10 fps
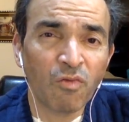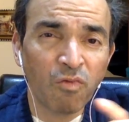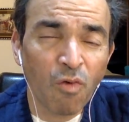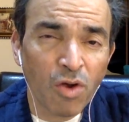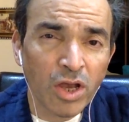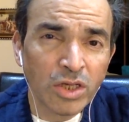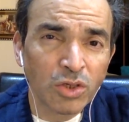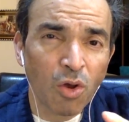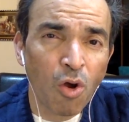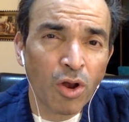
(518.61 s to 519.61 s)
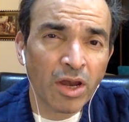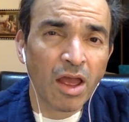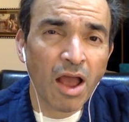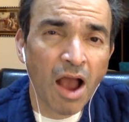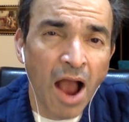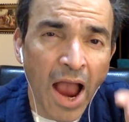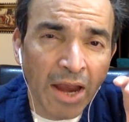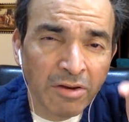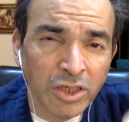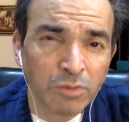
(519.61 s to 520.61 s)
Focus on
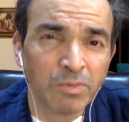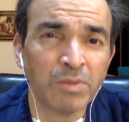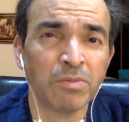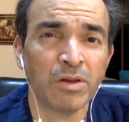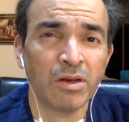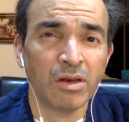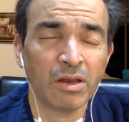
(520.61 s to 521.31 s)
high-risk people.